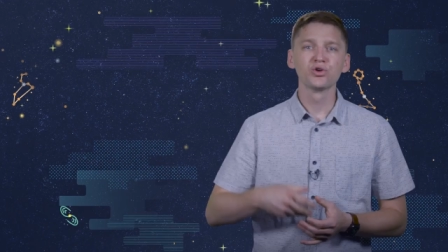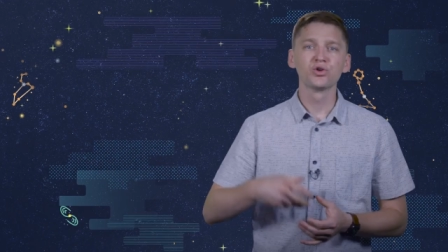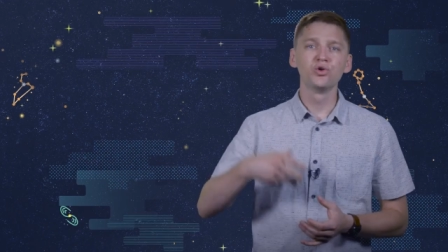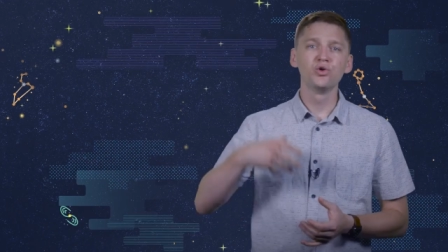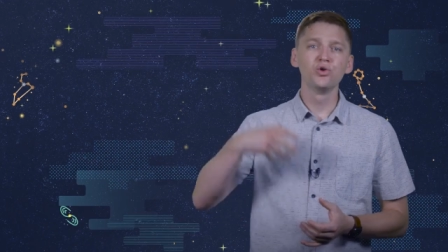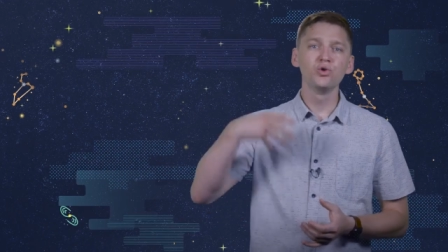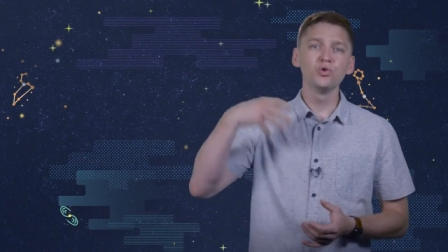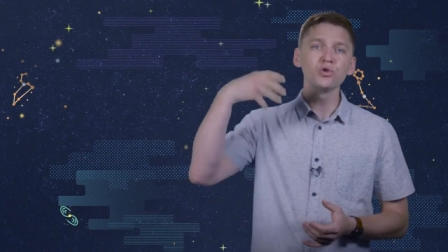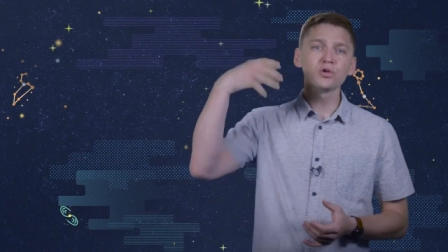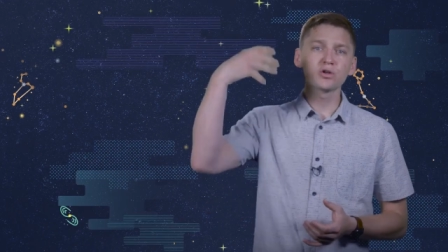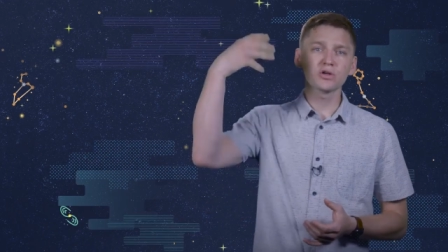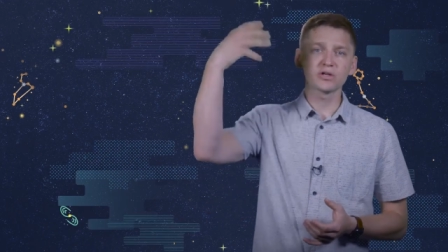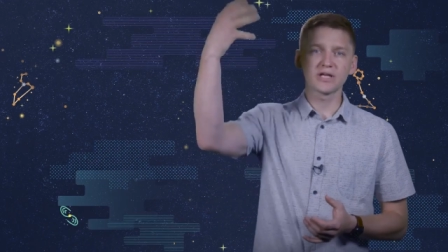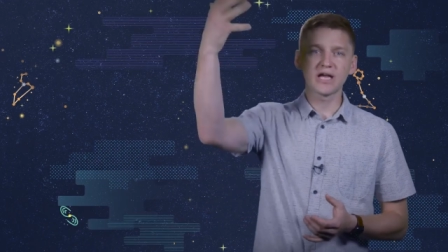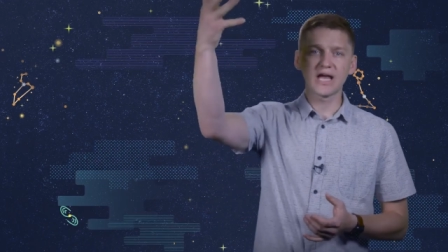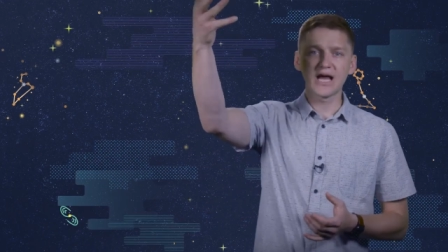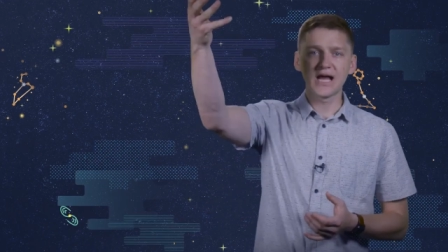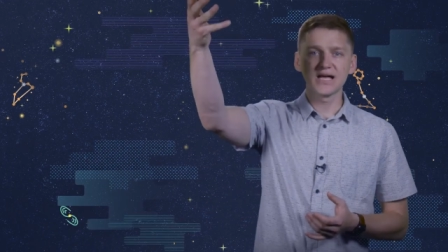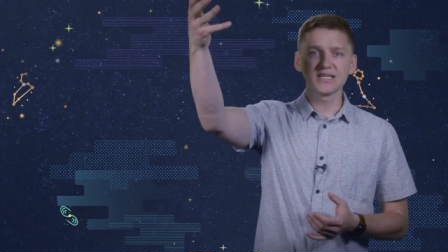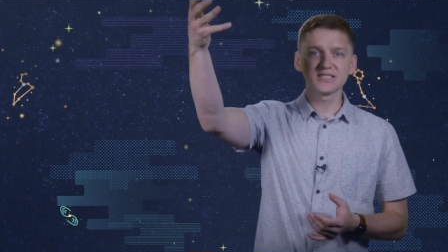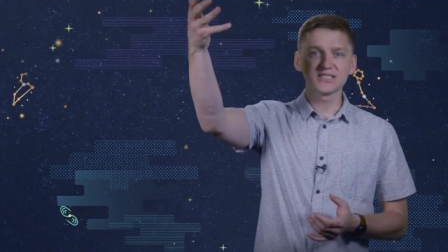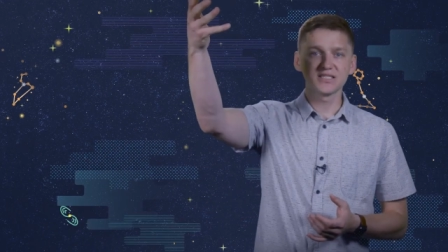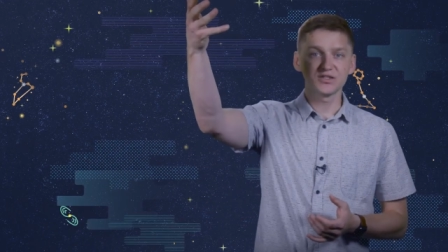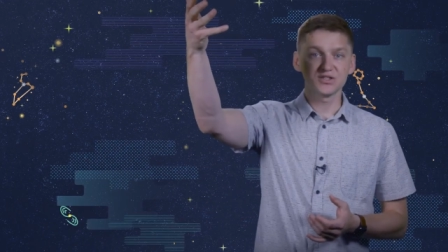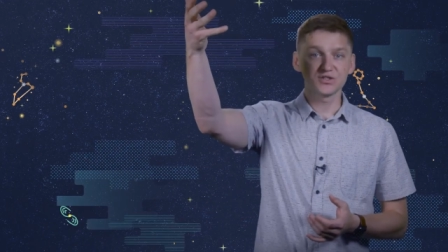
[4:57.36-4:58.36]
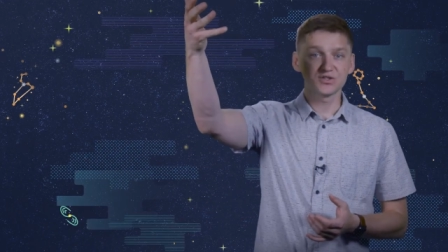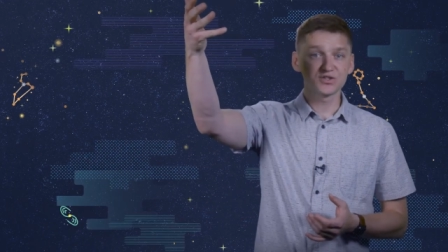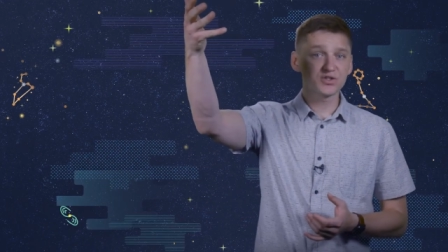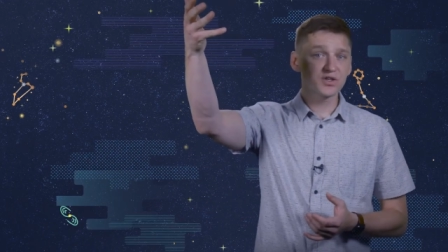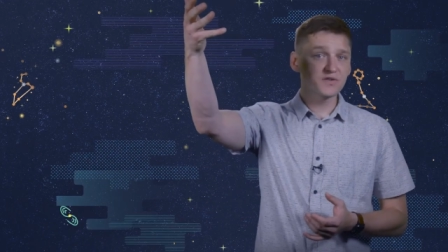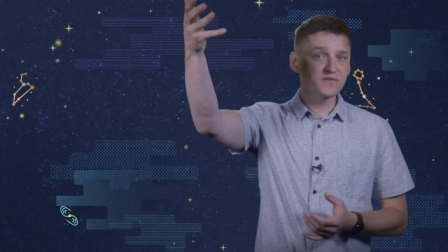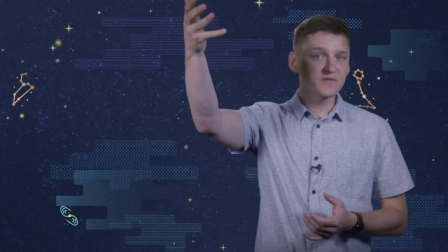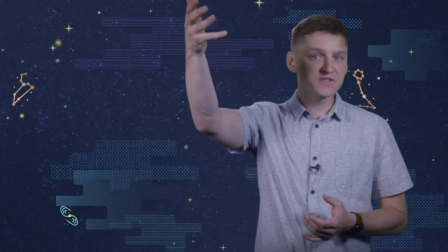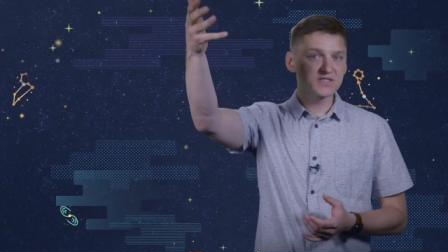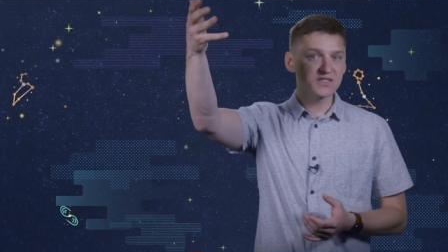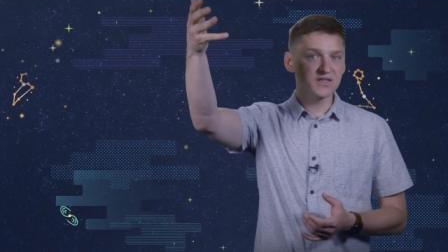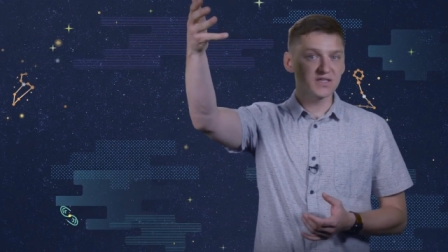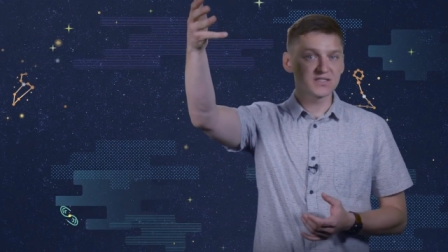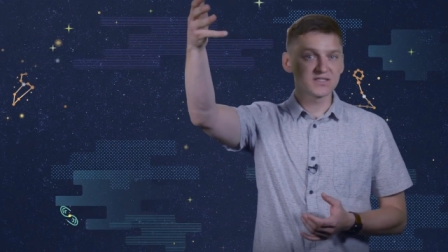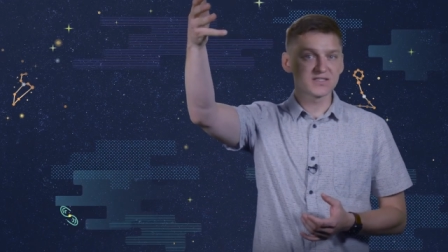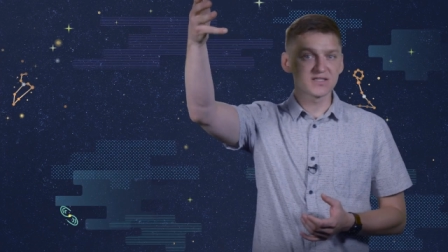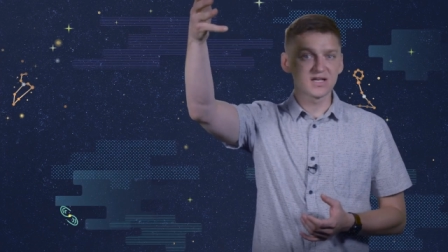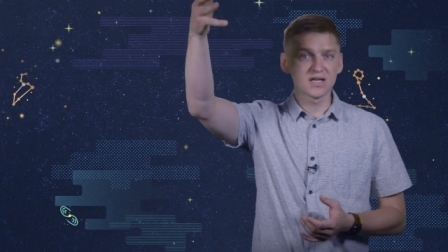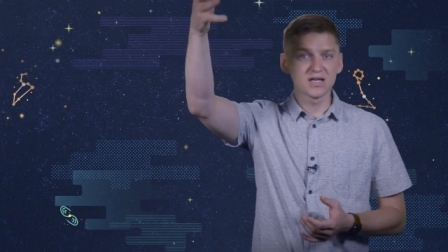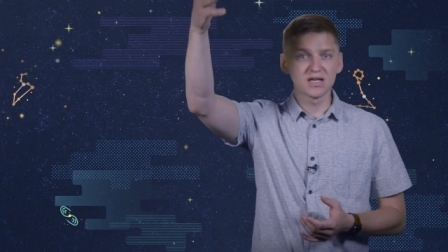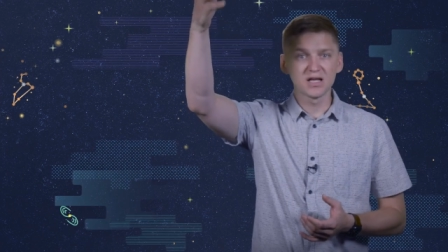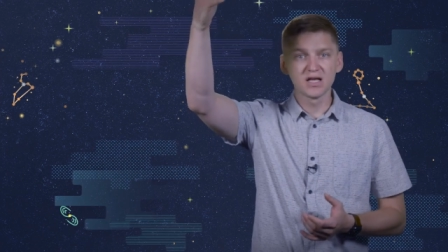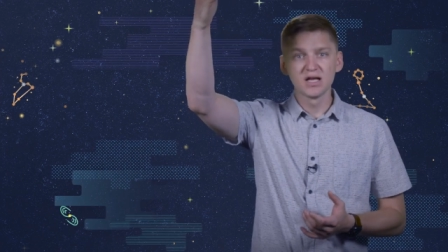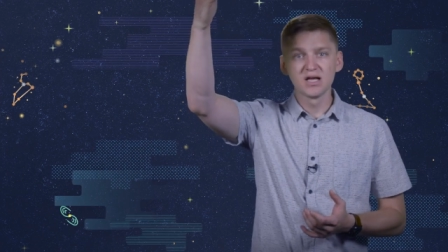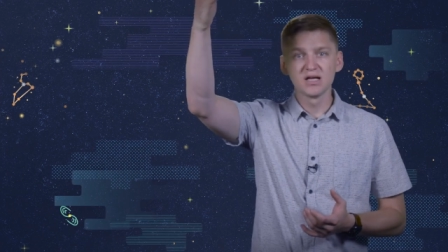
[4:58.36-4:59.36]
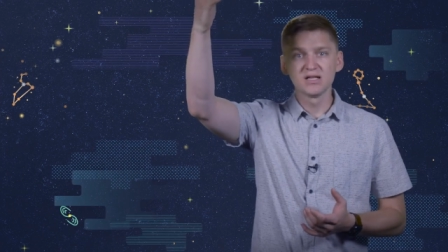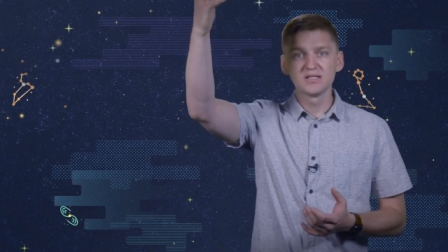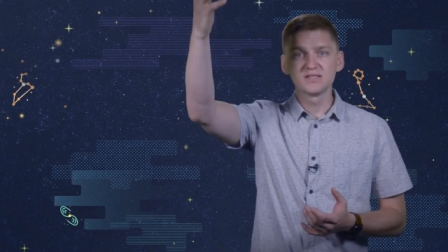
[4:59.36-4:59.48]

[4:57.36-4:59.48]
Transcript: cooler gas at the surface of the sun